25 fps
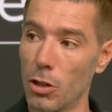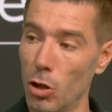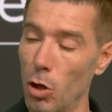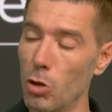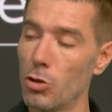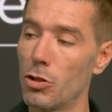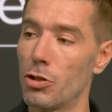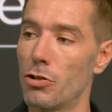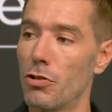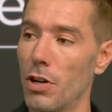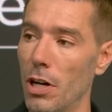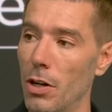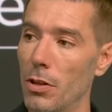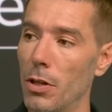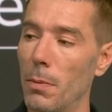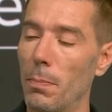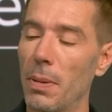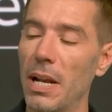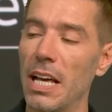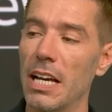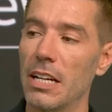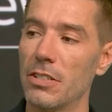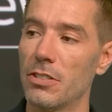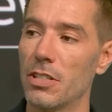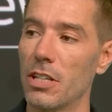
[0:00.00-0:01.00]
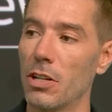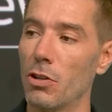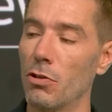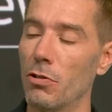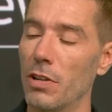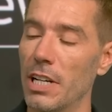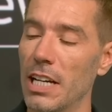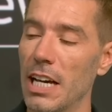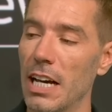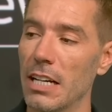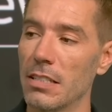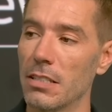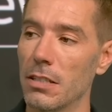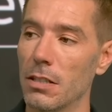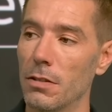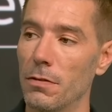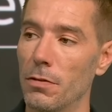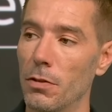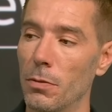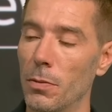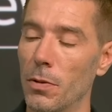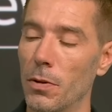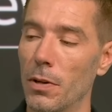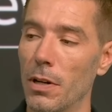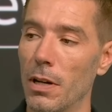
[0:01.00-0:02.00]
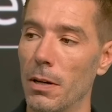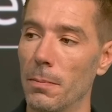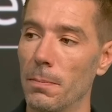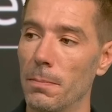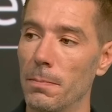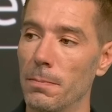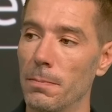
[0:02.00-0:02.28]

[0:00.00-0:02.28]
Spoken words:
concentrate on the players that he already has at the football club.